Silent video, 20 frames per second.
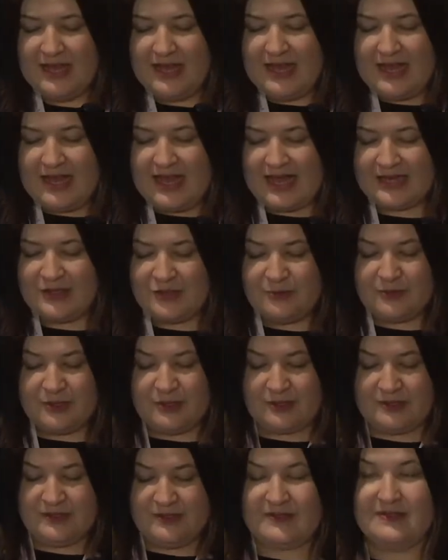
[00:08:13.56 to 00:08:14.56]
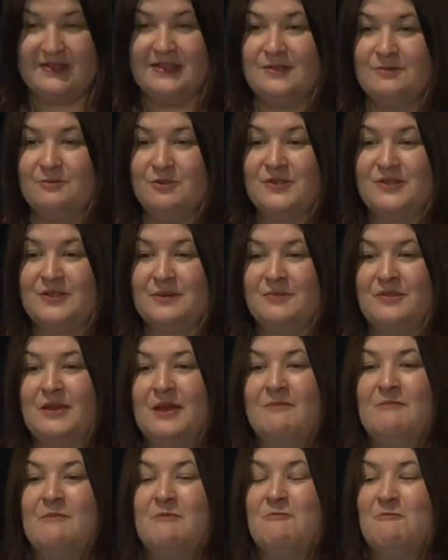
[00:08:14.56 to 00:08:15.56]
And to be honest, this was
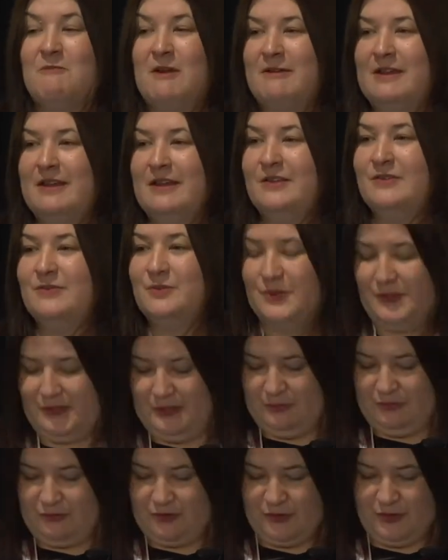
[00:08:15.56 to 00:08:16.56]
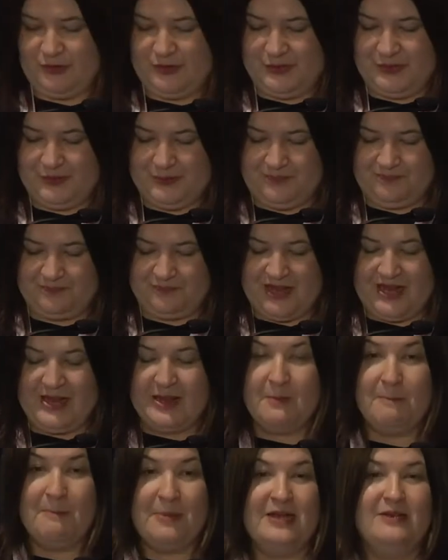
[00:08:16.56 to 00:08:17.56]
sometimes a very exhausting process,
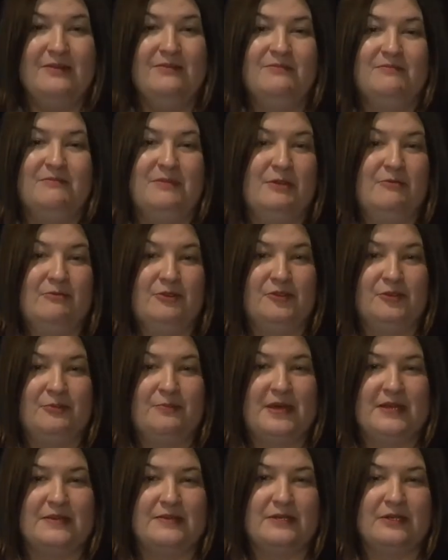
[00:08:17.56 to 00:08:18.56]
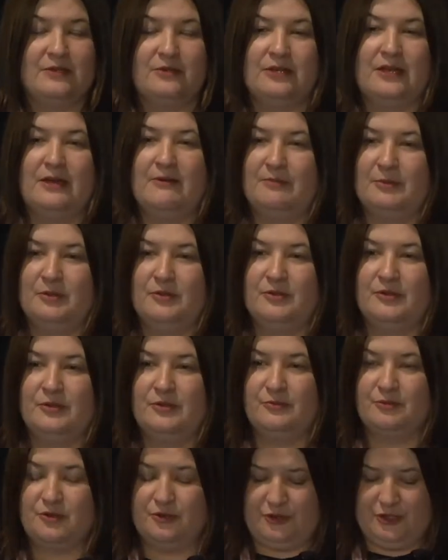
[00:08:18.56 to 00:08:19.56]
but it was the best that could happen to
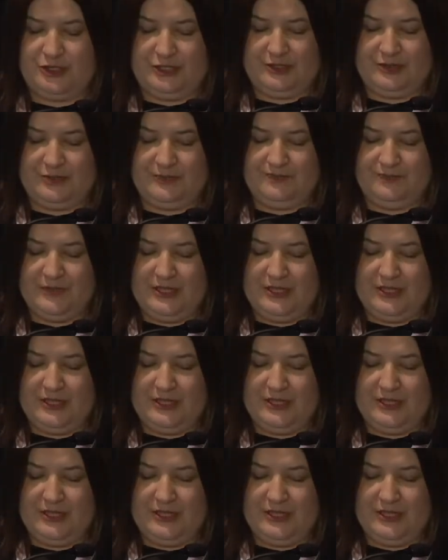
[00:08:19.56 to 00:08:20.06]
this project.